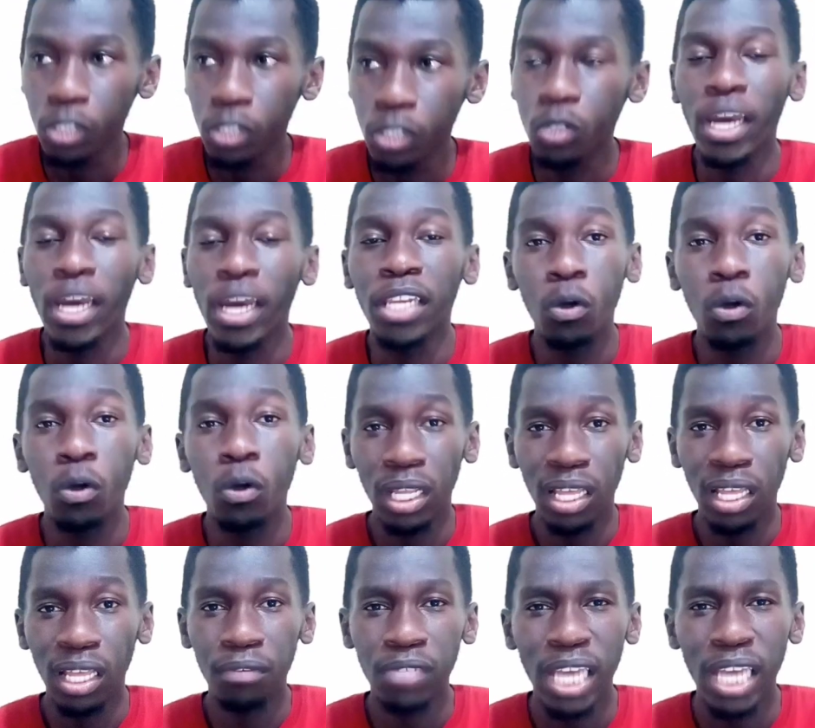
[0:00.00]
So I know
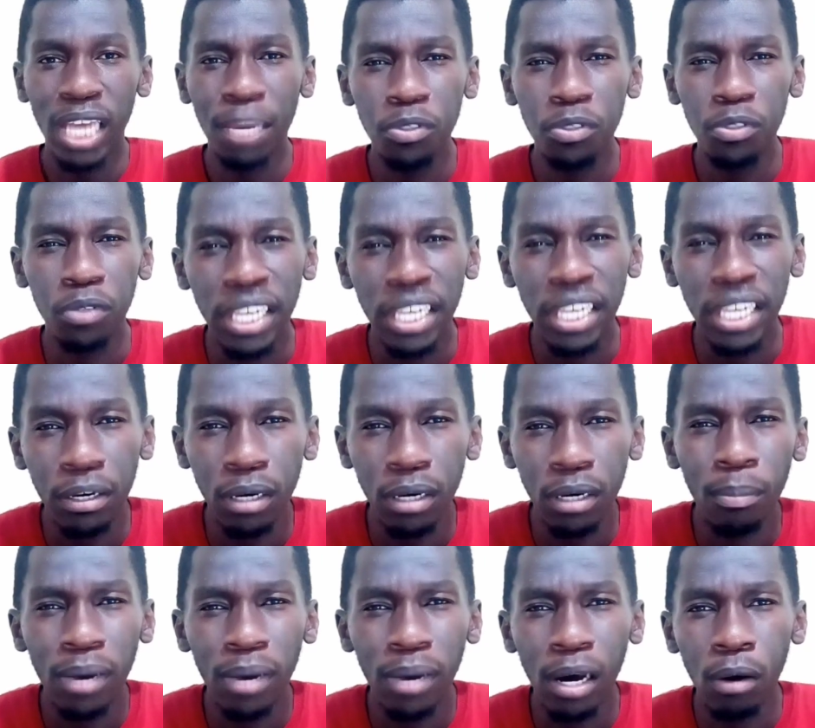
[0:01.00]
a lot of times you hear
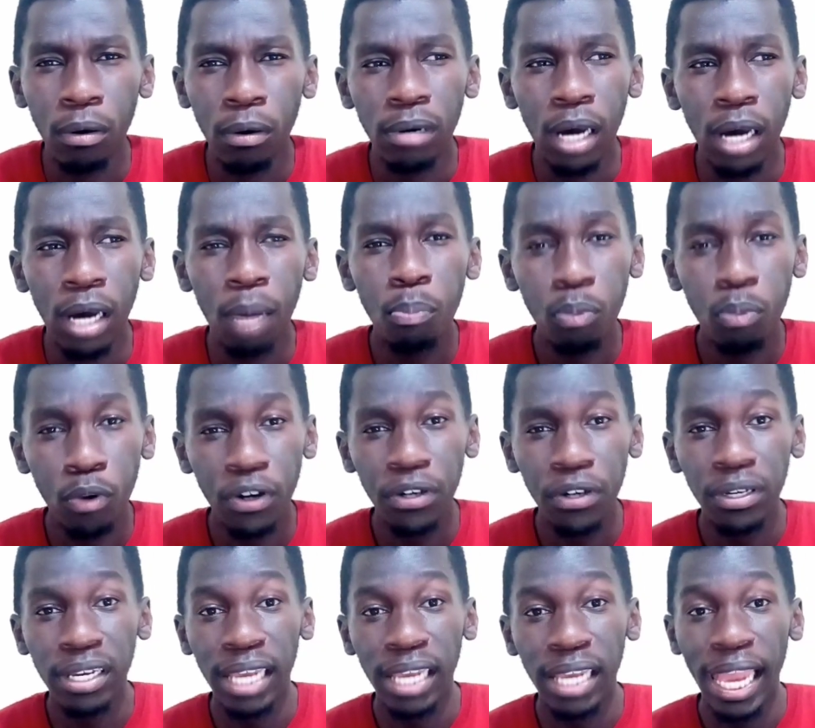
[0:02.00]
about
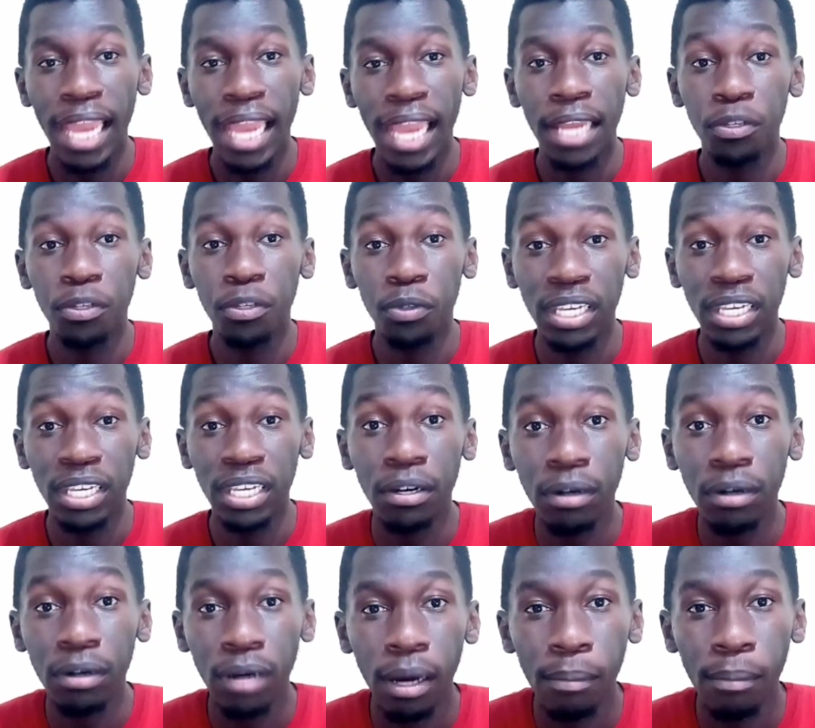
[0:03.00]
Upwork and you
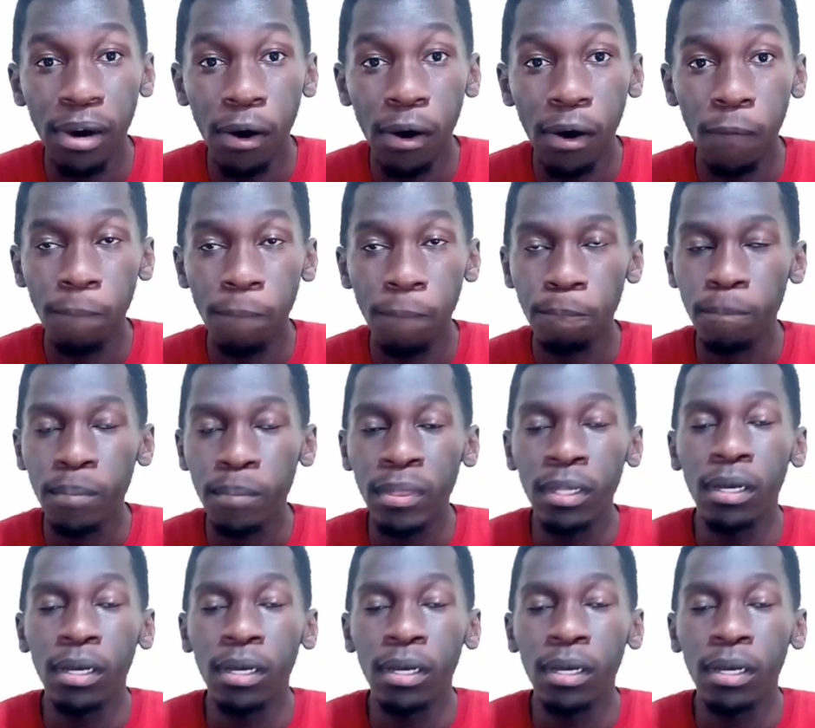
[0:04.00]
hear about